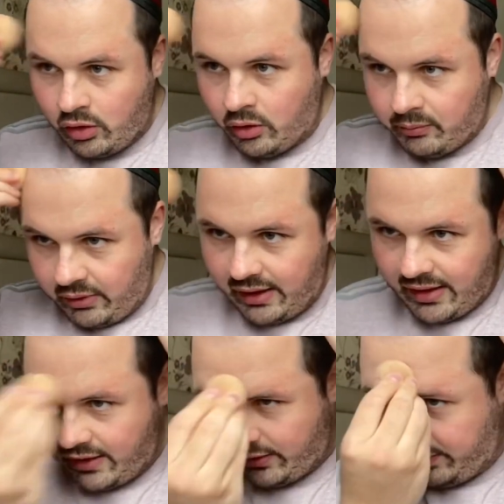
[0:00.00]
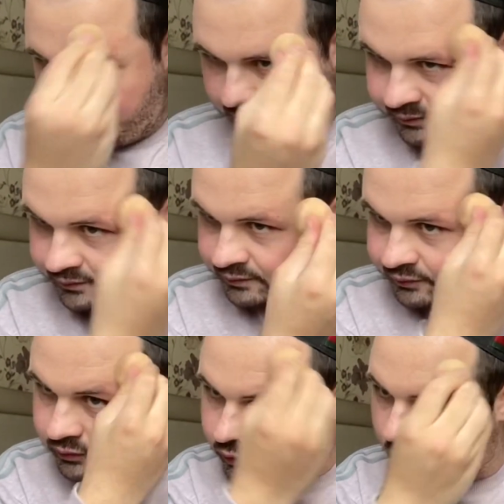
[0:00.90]
But hey ho,
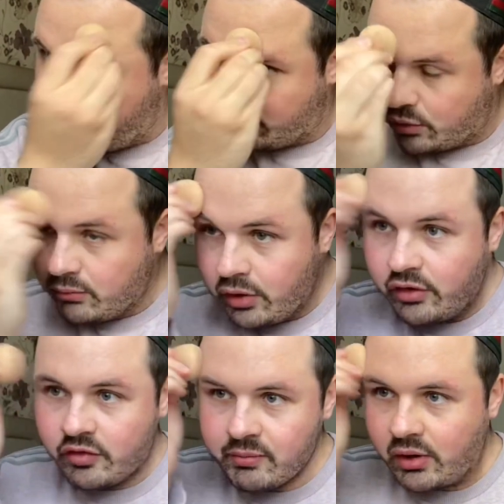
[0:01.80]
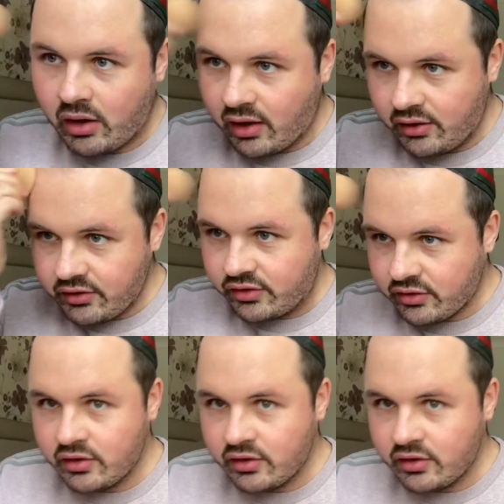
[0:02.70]
we will move because